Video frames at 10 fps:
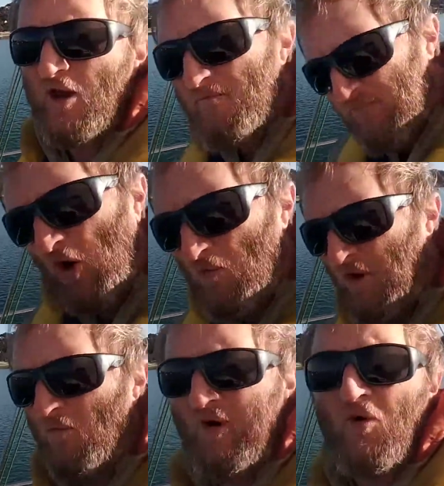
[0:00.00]
you know, pull,
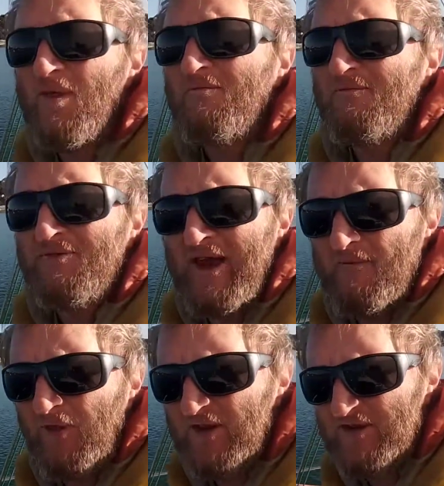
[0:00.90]
pull, pull, and the
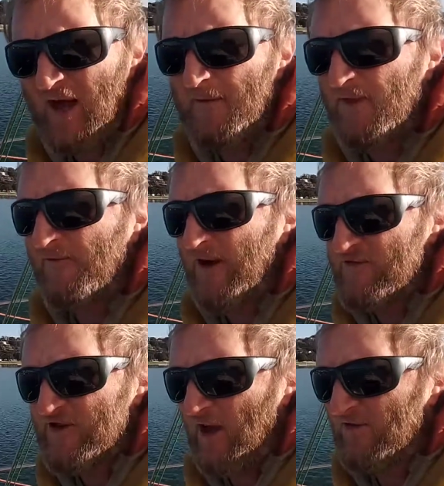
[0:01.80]
damn thing's up, and the
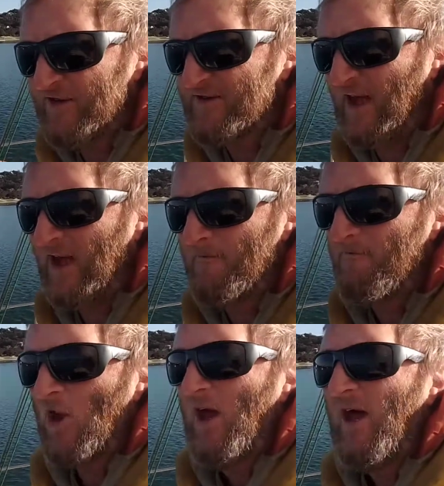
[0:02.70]
front sail's the same.
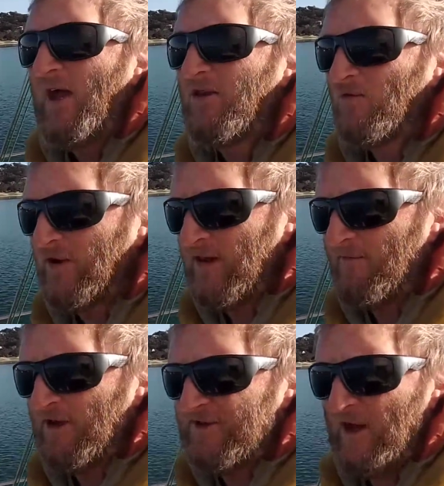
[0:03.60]
You really
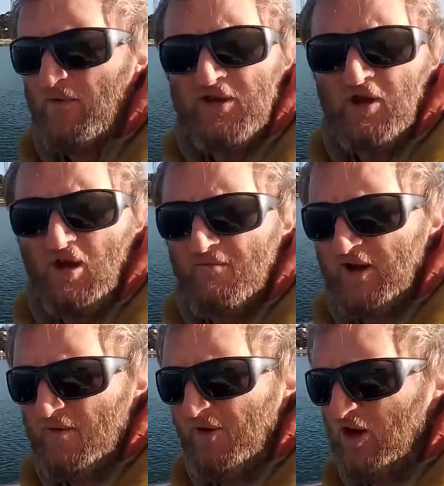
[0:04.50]
miss that when you go to
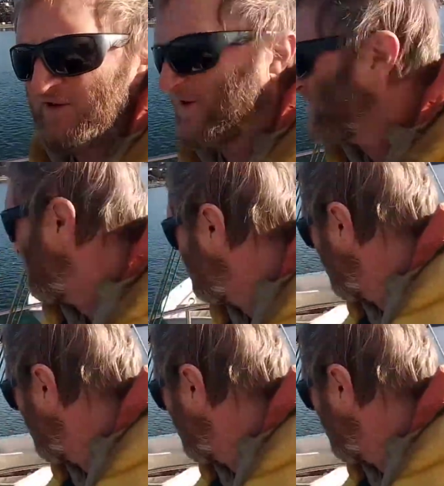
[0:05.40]
bigger boats, just that